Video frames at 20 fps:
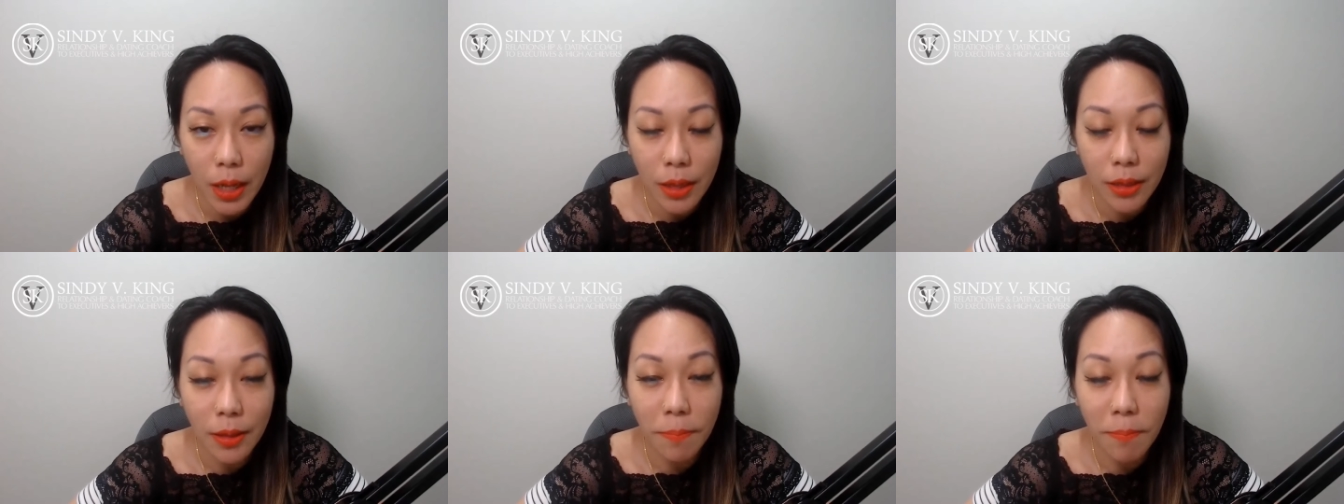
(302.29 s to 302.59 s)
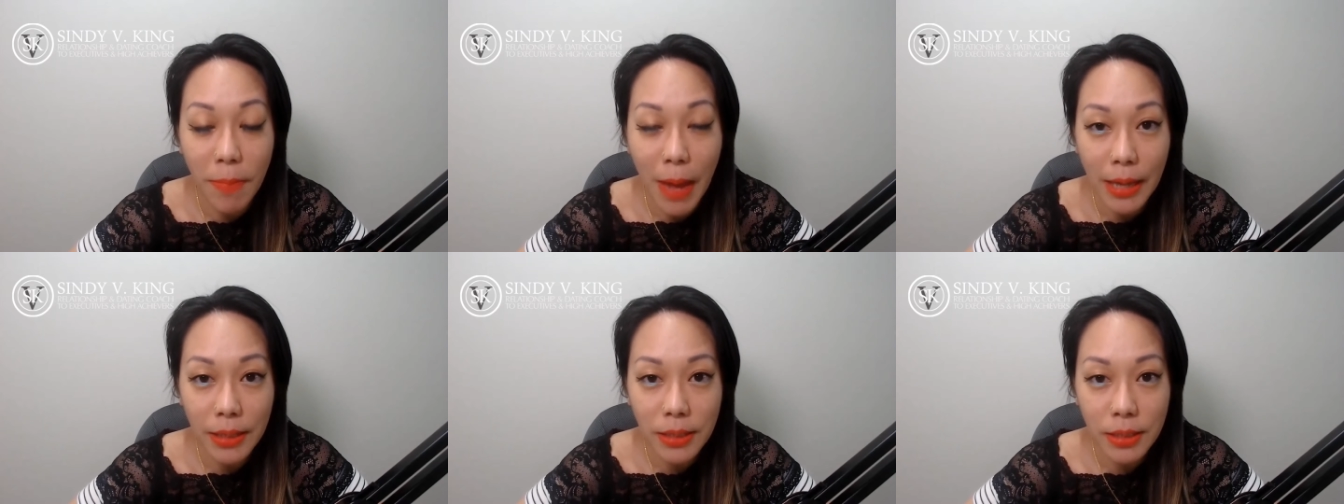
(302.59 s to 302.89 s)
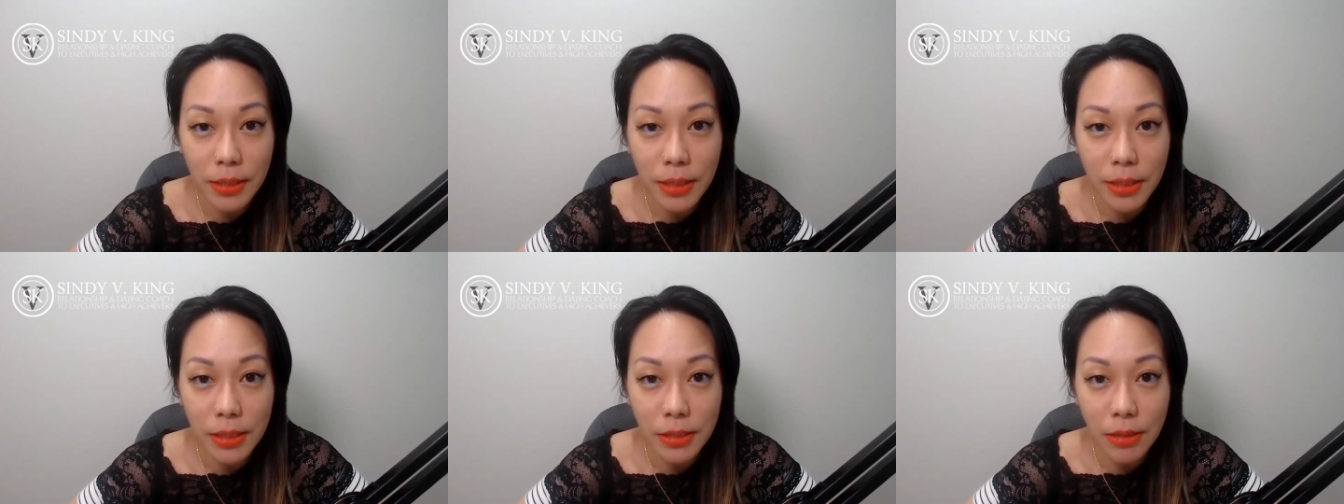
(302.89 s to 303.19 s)
The
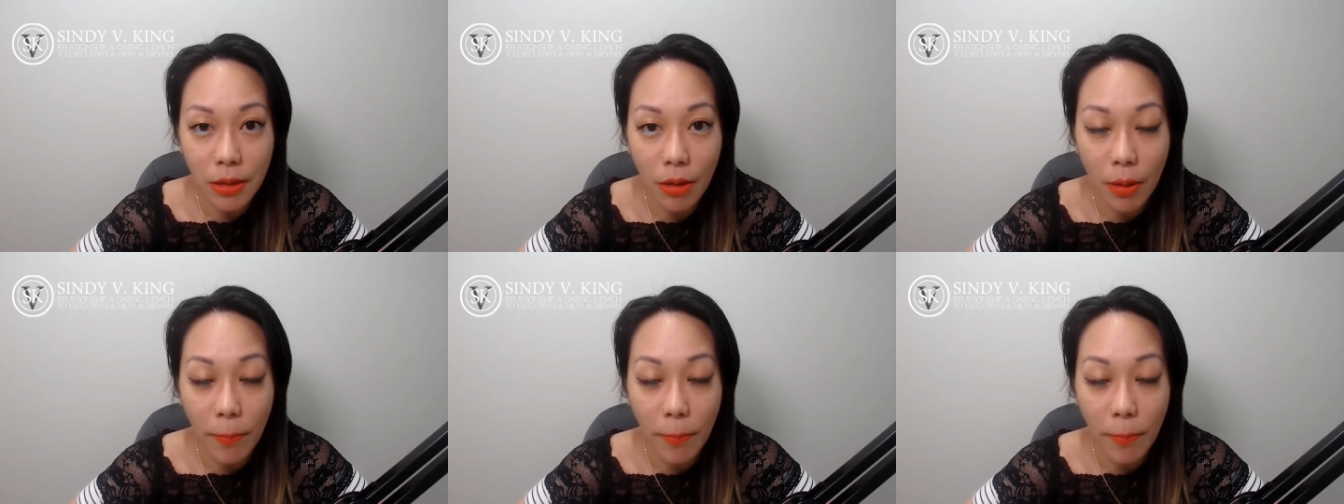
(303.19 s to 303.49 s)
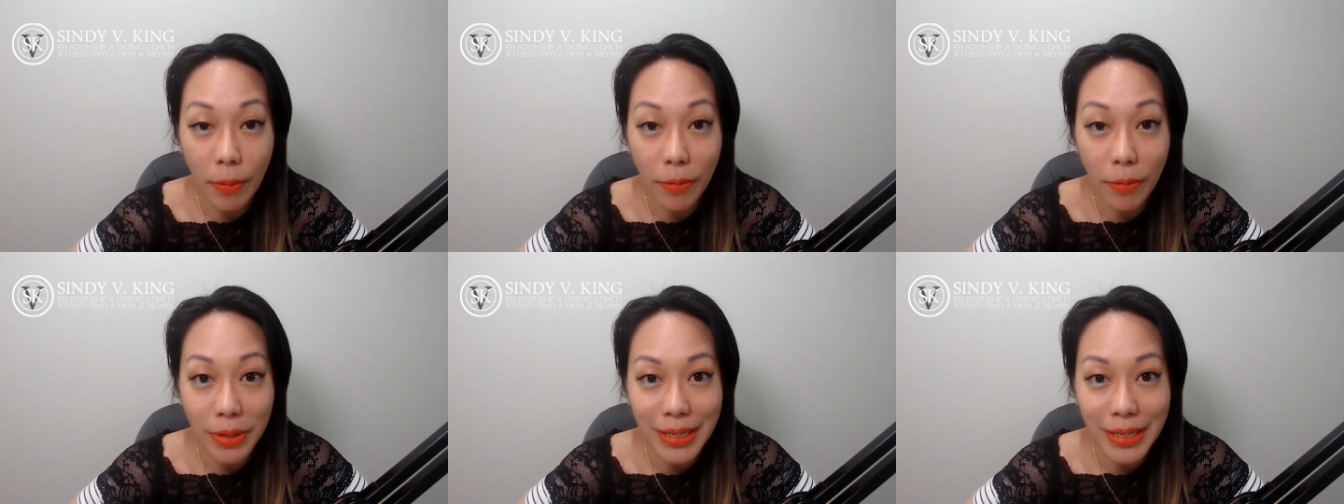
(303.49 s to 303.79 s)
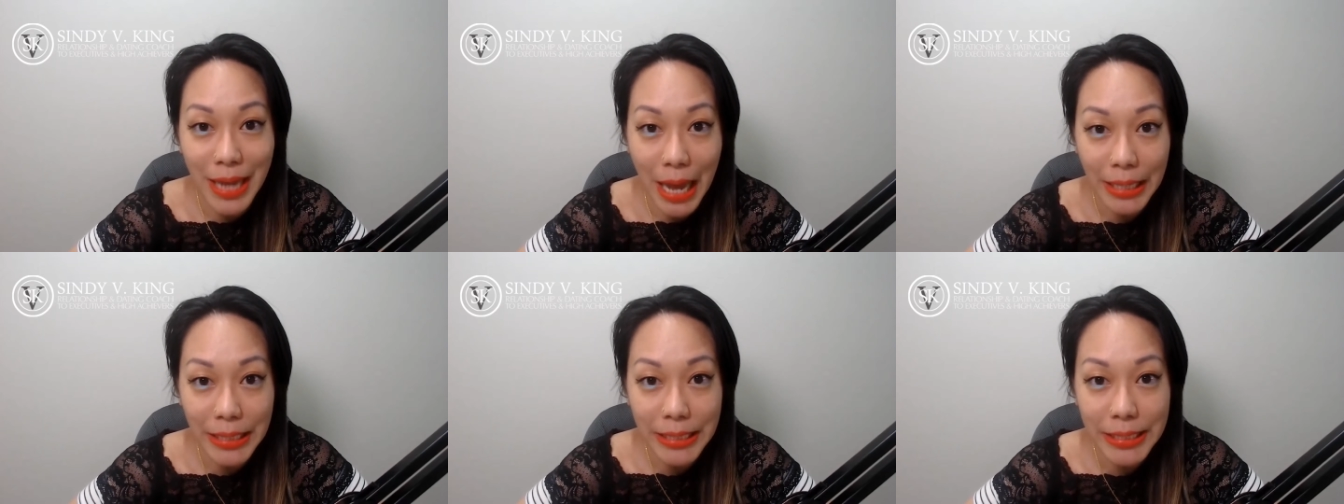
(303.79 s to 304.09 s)
masculine is all about
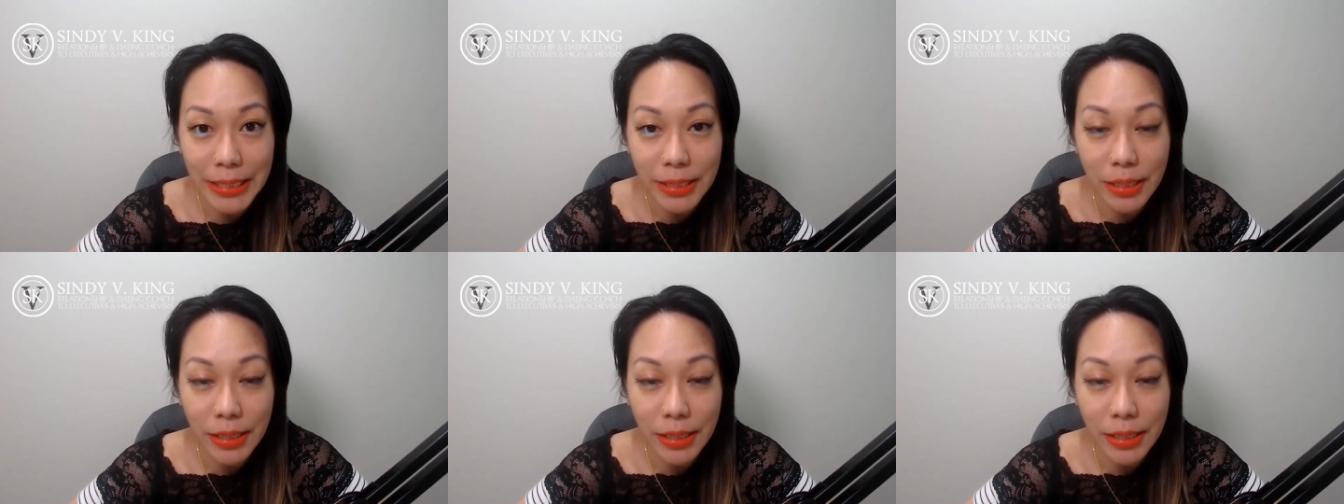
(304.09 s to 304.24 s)
yes.